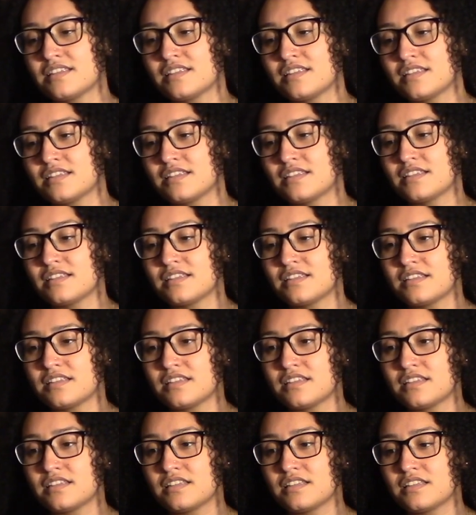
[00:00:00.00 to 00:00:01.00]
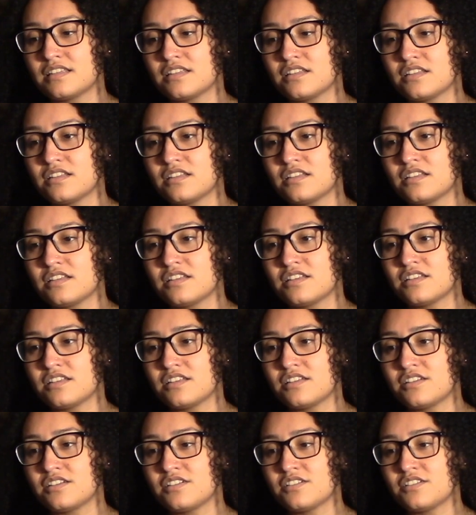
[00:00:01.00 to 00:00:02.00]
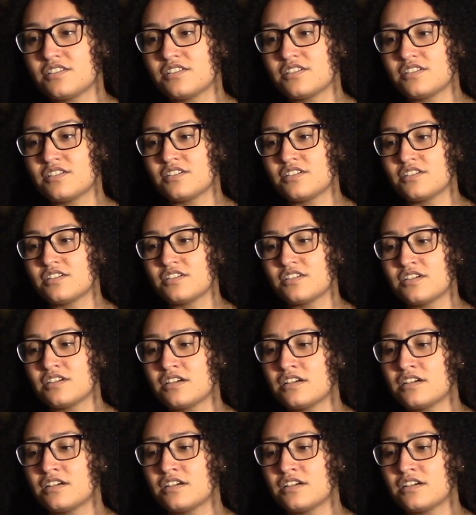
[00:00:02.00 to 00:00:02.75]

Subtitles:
(silent)